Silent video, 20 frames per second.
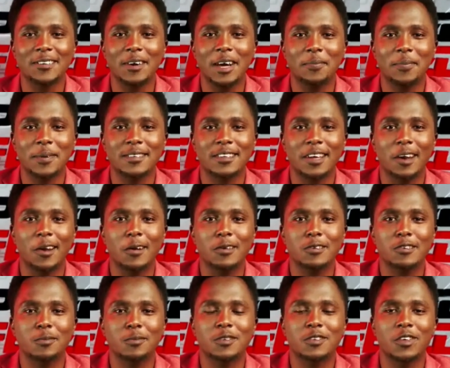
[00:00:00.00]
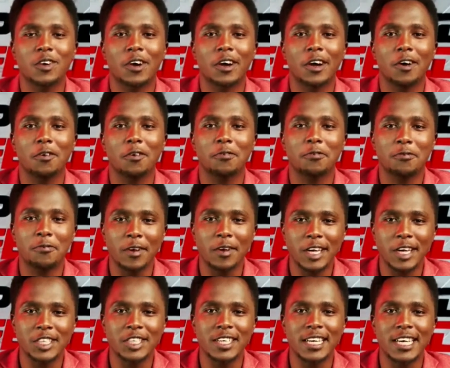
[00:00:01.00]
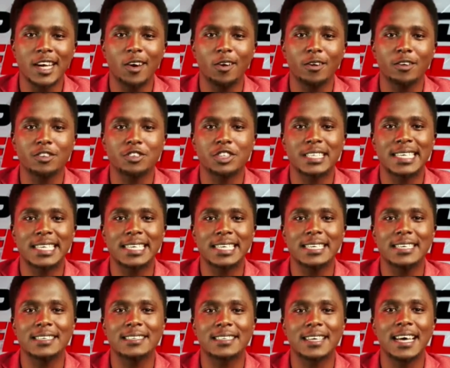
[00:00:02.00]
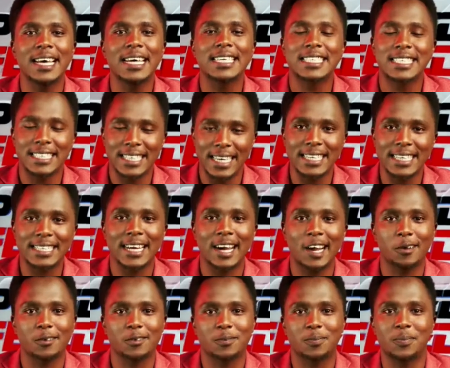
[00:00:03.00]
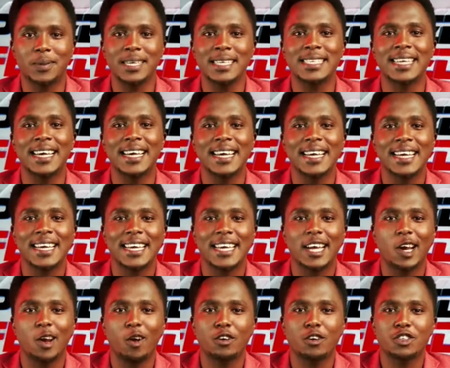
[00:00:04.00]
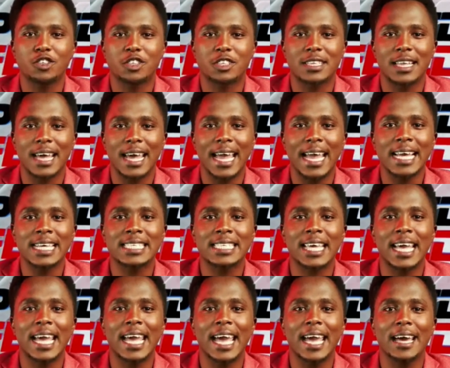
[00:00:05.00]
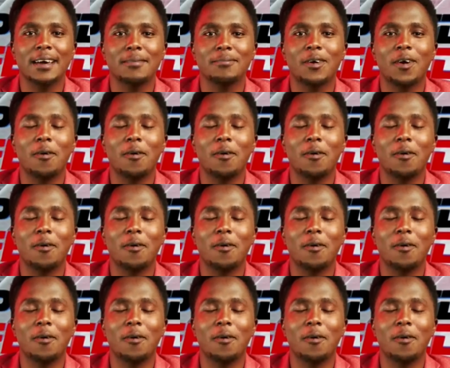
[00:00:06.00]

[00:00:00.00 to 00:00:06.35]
Wiper's Kalonzo Musyoka officially launched his State House bid. He launched the SKM